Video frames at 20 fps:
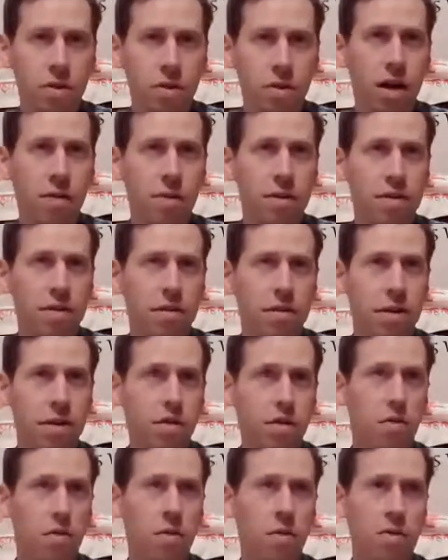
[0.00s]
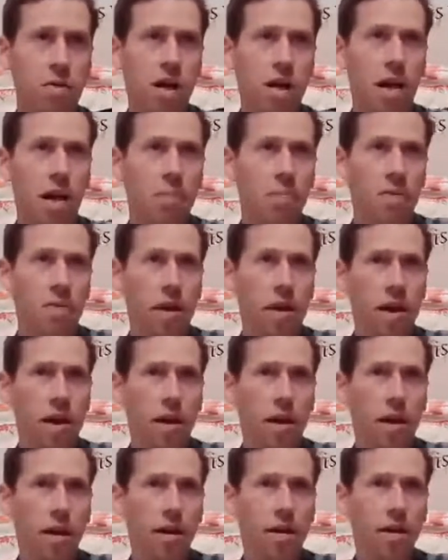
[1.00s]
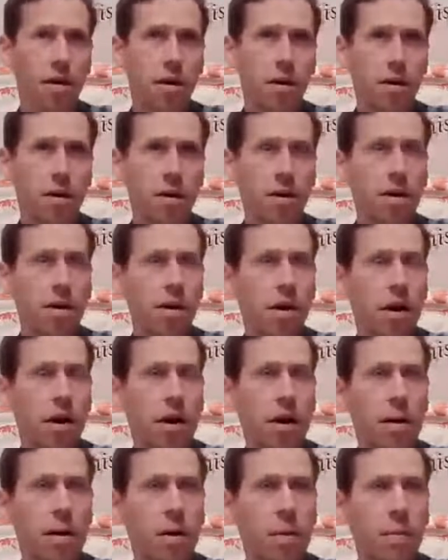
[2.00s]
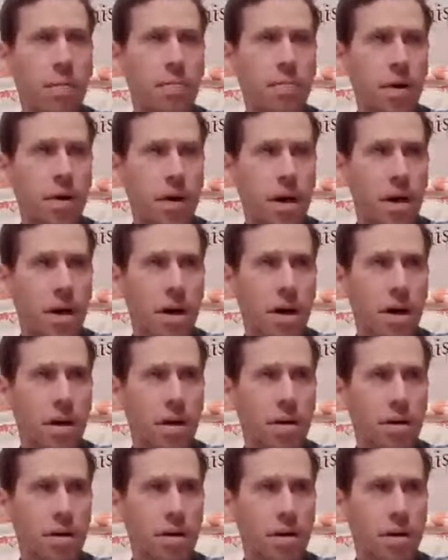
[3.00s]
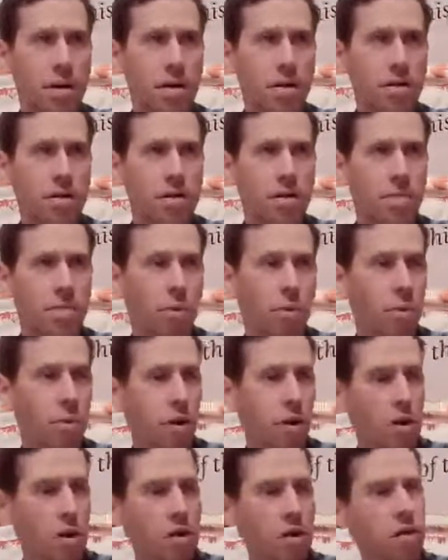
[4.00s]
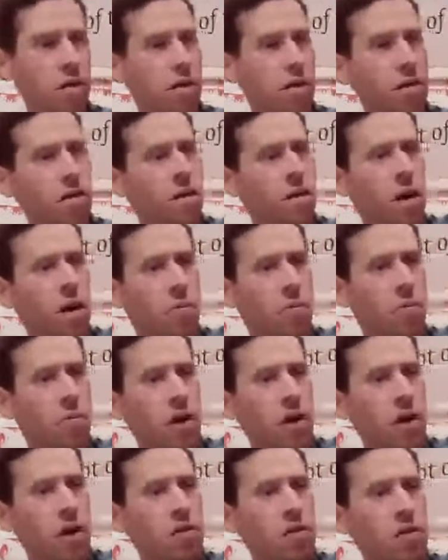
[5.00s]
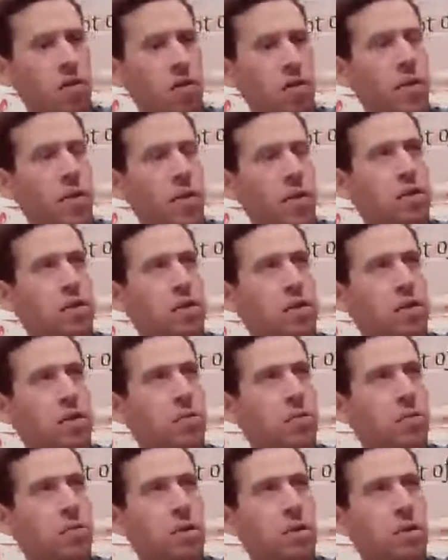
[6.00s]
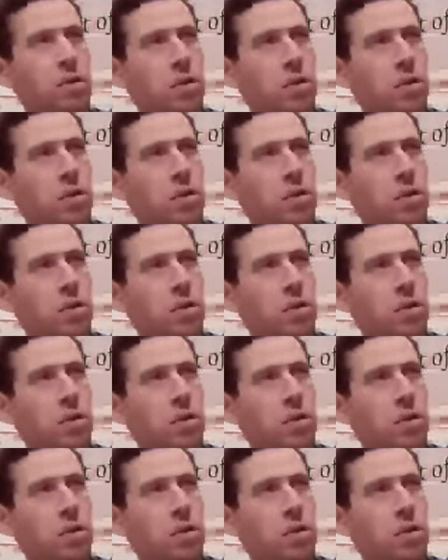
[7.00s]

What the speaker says: we're talking about something that holds up in the air, and it's supporting a branch. So imagine that we're